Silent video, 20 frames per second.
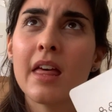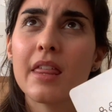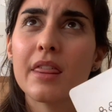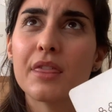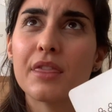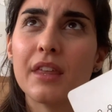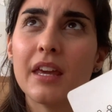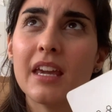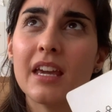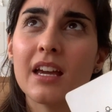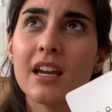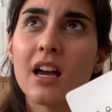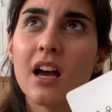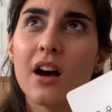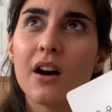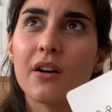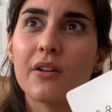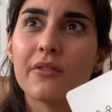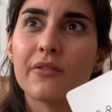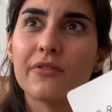think
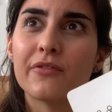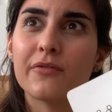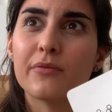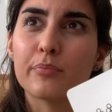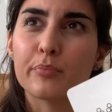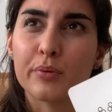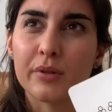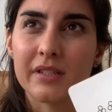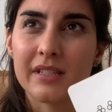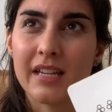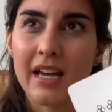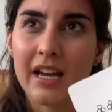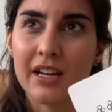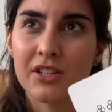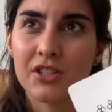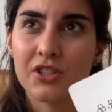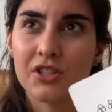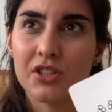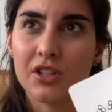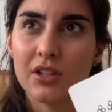of
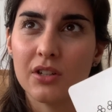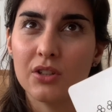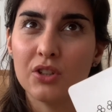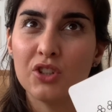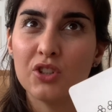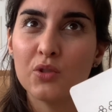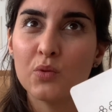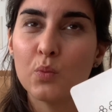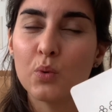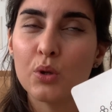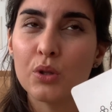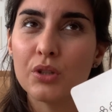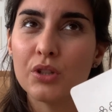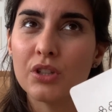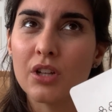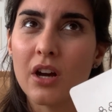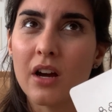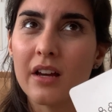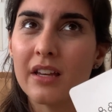protection, you would not.